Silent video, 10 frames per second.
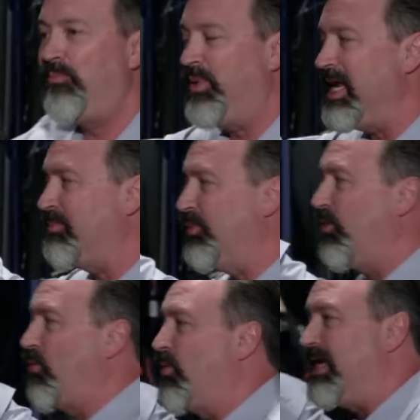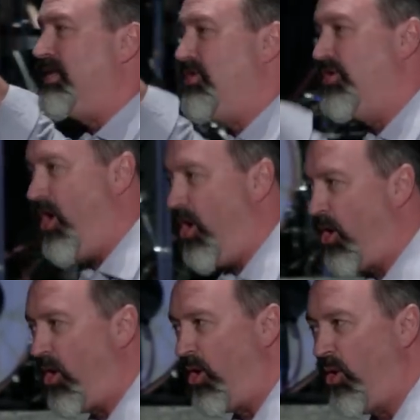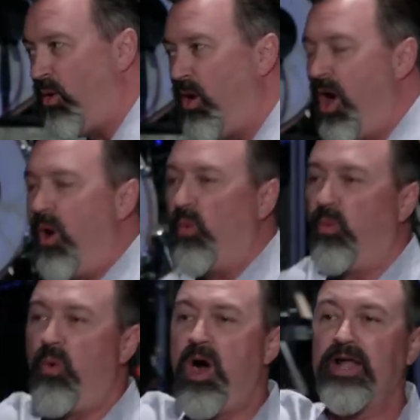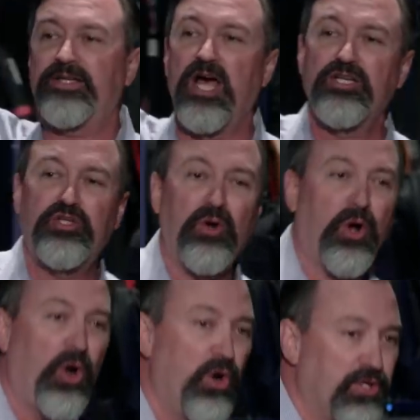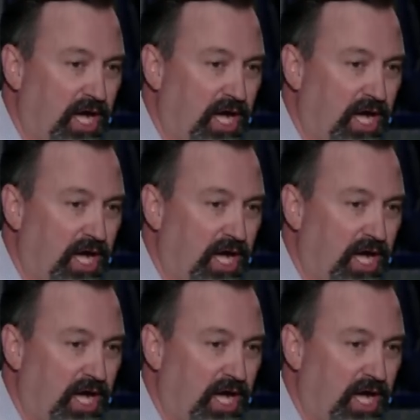people we know want to hurt